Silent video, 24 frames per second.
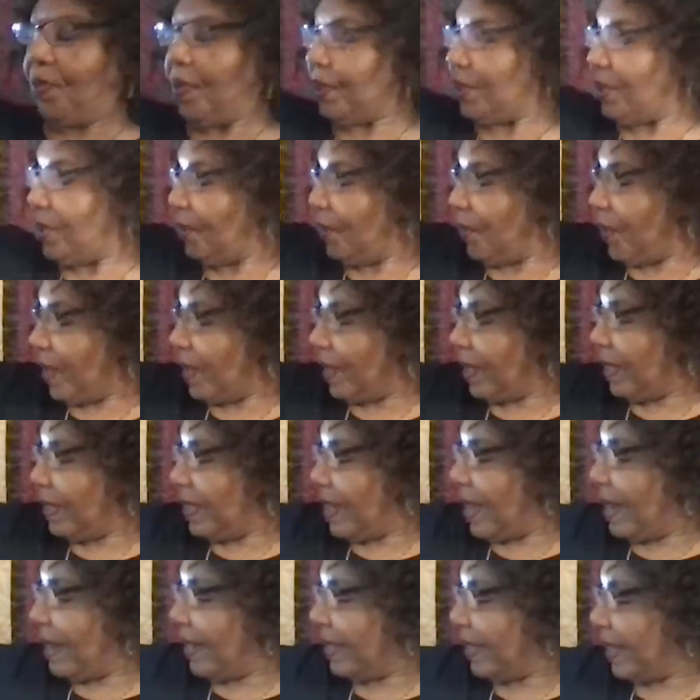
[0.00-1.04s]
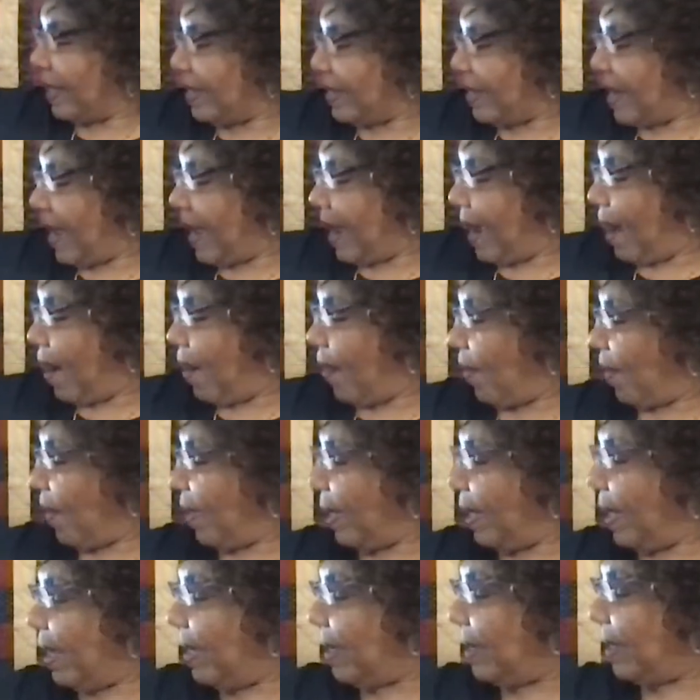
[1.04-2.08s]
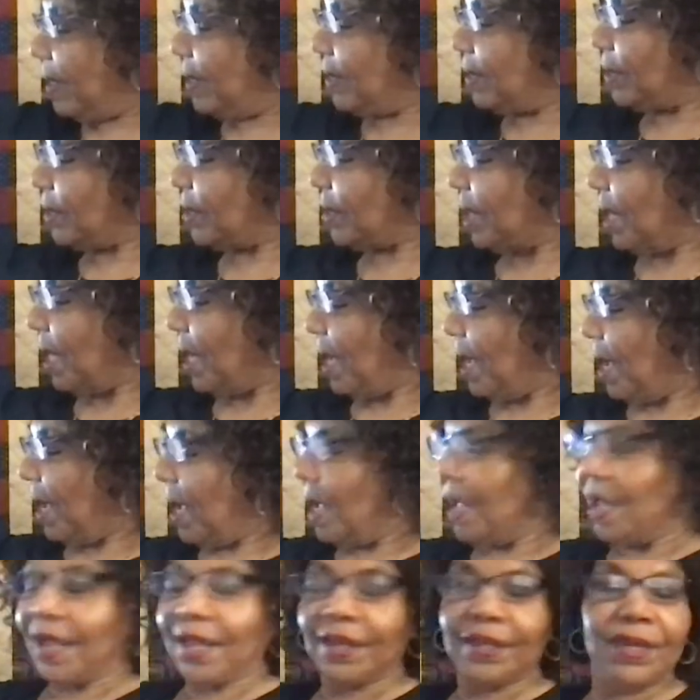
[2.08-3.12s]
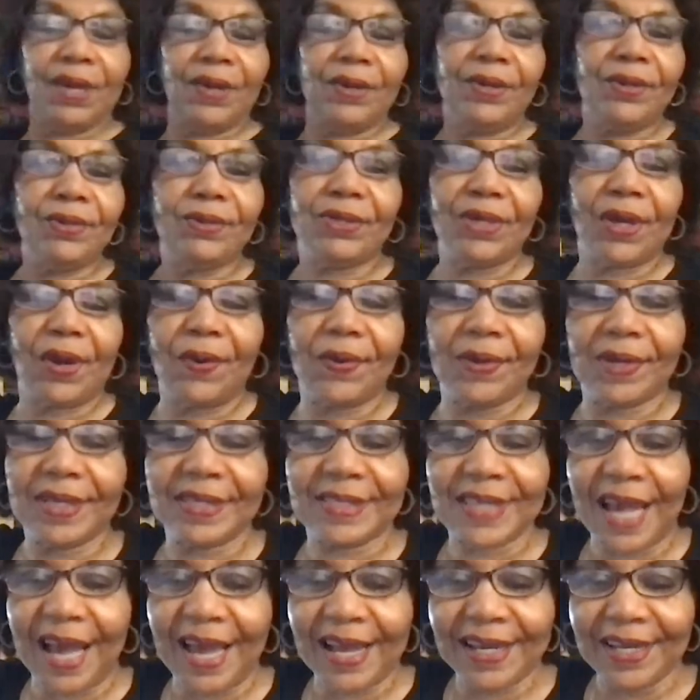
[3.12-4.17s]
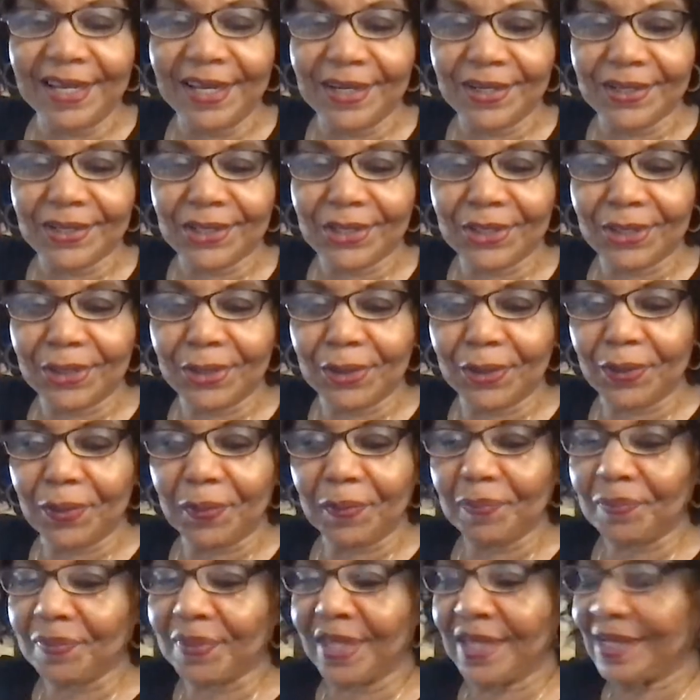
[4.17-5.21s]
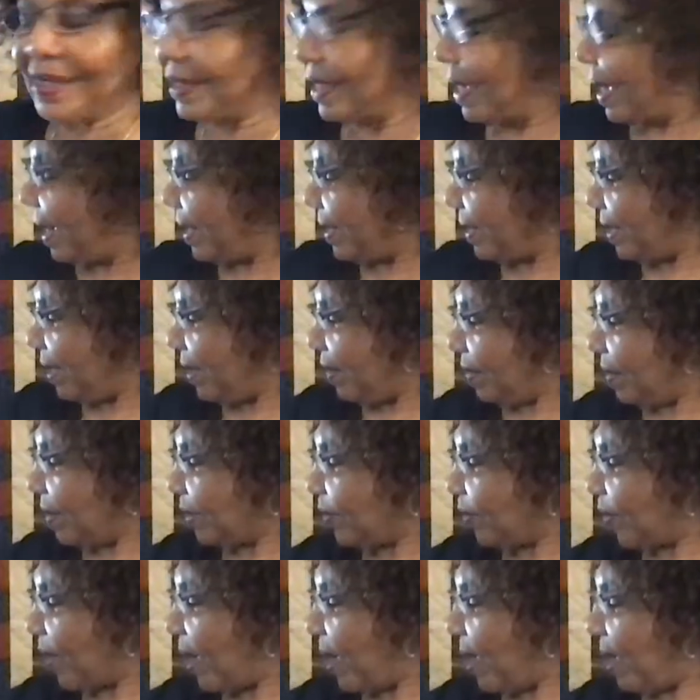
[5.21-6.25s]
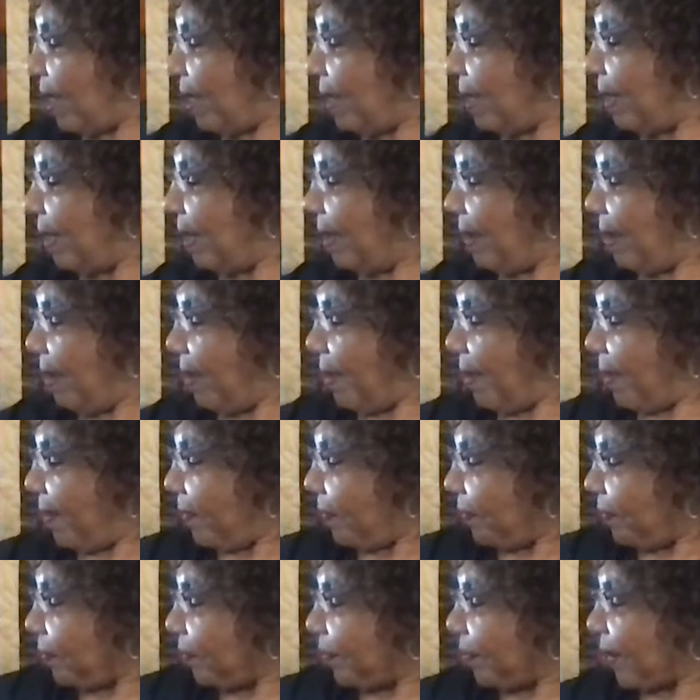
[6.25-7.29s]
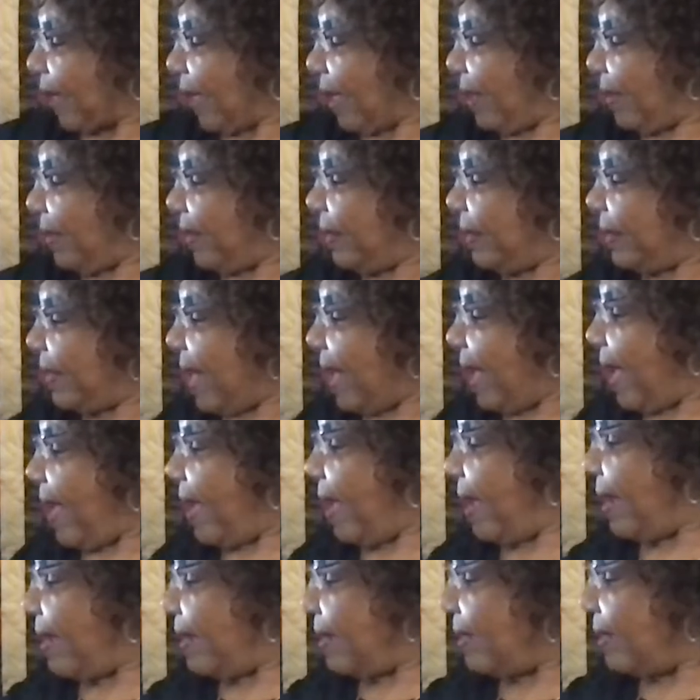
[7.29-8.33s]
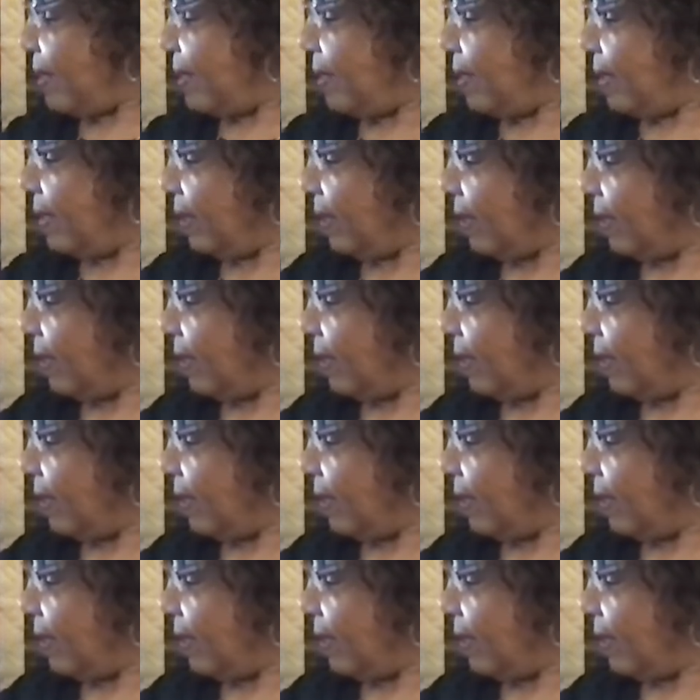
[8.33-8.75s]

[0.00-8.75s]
wish you were in Connecticut now. It is. No, you don't. It's hot here too. It's hot here as well. Then